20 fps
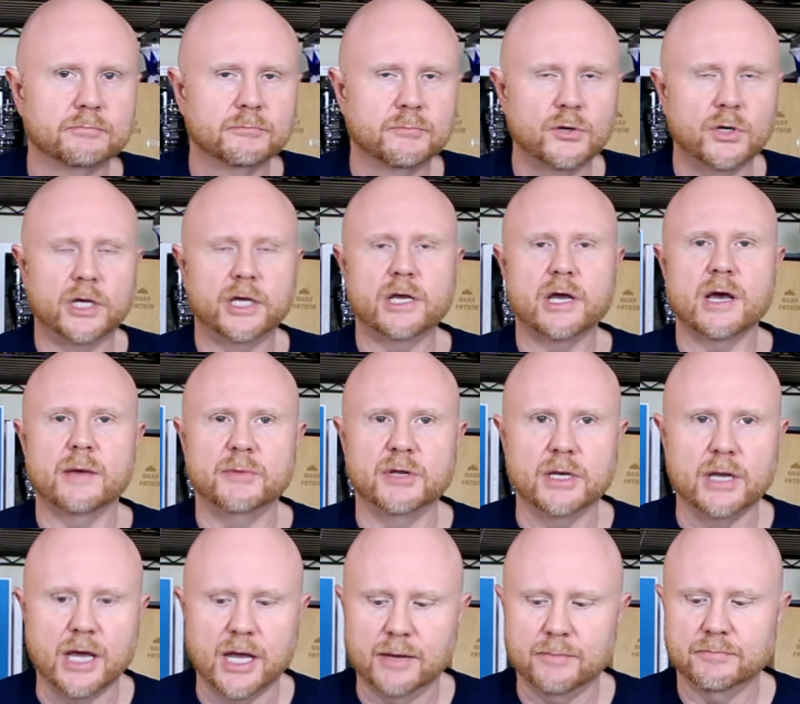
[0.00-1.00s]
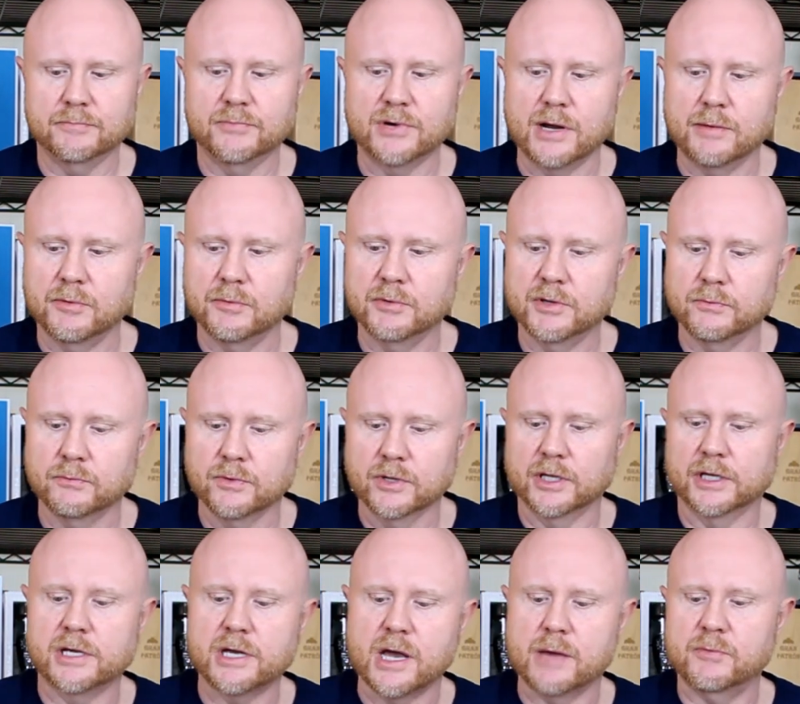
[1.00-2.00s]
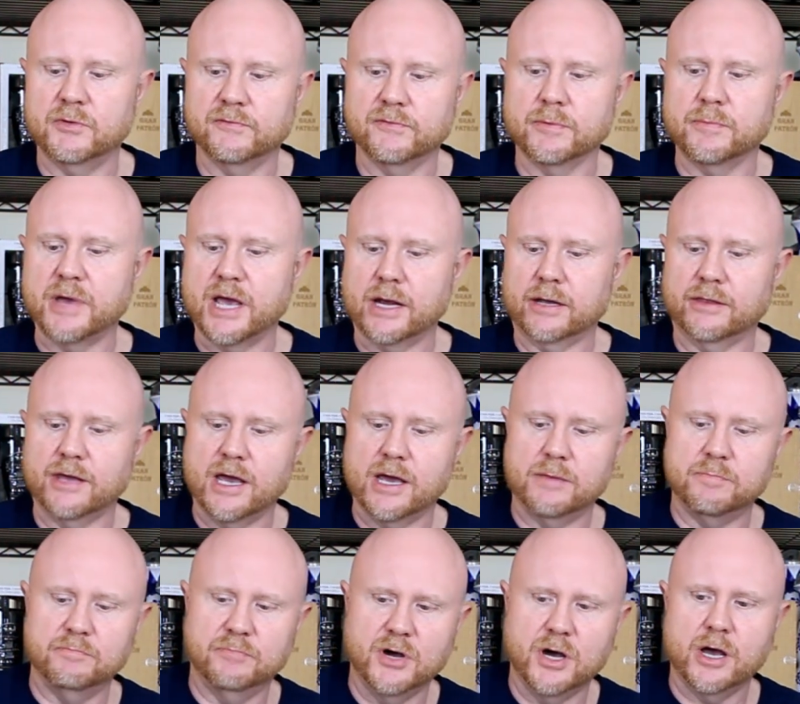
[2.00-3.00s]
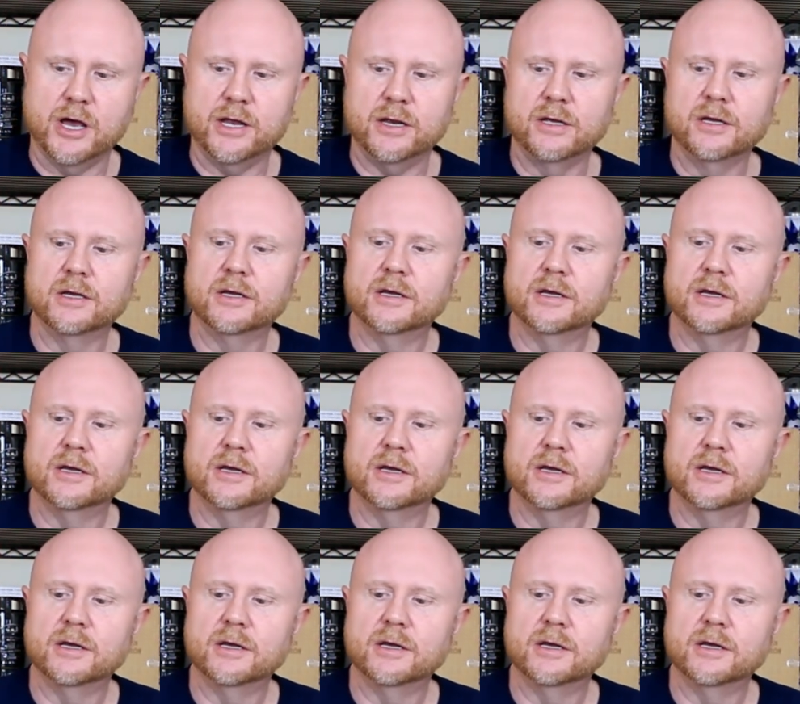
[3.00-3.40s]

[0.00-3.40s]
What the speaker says: Pretty common name, probably really common for back then, but